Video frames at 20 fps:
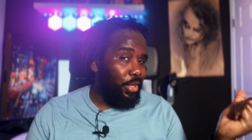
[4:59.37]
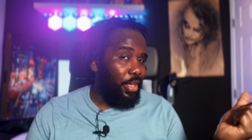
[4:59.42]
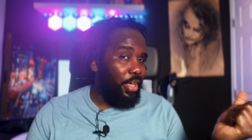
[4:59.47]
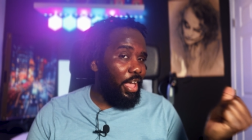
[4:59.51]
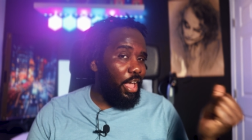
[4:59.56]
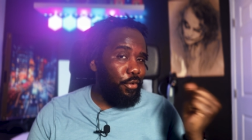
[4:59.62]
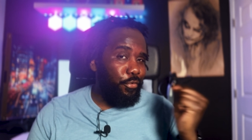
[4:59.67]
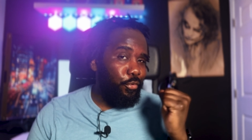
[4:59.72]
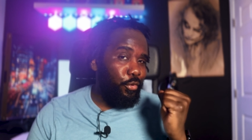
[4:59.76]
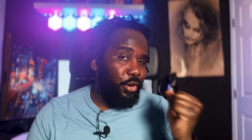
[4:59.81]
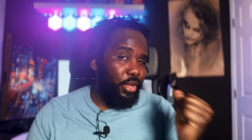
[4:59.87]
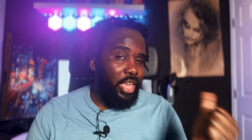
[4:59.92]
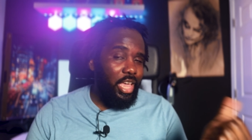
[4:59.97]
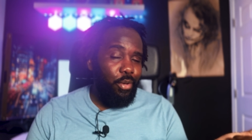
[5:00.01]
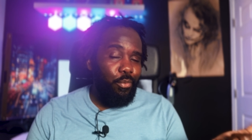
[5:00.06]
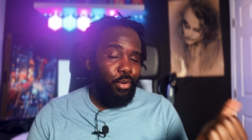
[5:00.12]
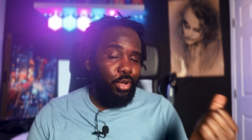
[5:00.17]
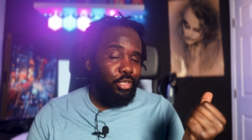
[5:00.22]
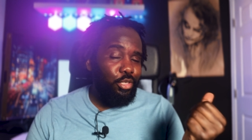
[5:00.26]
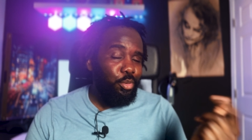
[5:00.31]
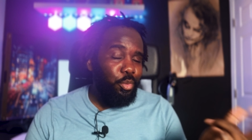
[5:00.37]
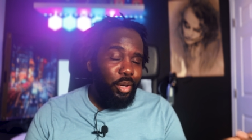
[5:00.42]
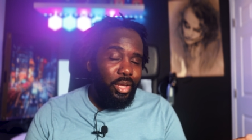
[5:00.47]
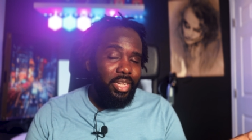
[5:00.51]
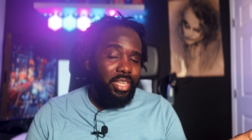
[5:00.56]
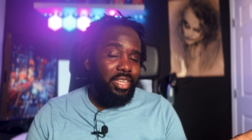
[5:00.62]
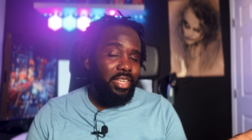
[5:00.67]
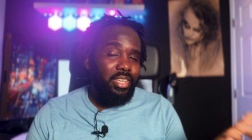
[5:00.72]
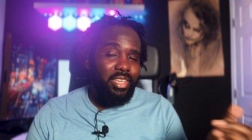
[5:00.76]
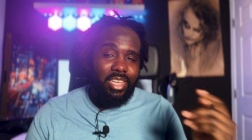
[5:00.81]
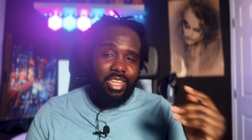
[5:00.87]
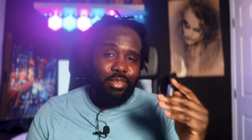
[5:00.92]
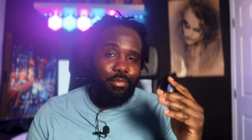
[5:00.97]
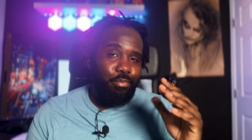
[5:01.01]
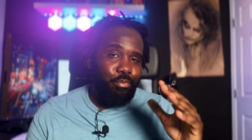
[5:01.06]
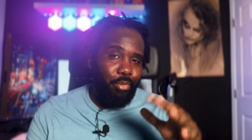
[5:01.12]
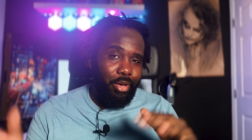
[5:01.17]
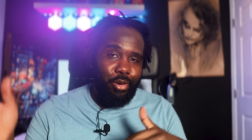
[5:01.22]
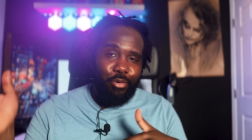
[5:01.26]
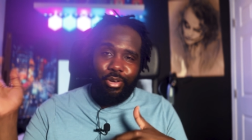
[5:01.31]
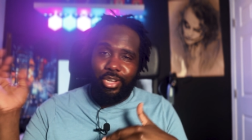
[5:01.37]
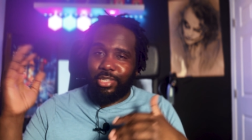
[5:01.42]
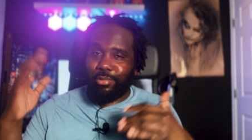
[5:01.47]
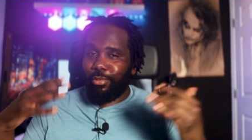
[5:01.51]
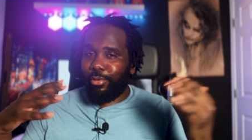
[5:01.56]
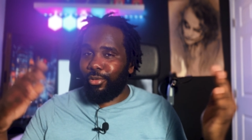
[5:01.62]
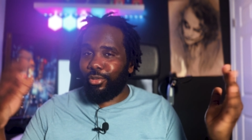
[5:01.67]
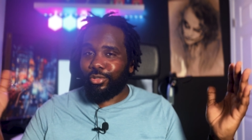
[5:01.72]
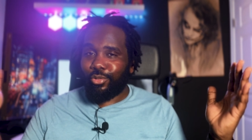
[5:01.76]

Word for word: at 4K 120 and get buttery smooth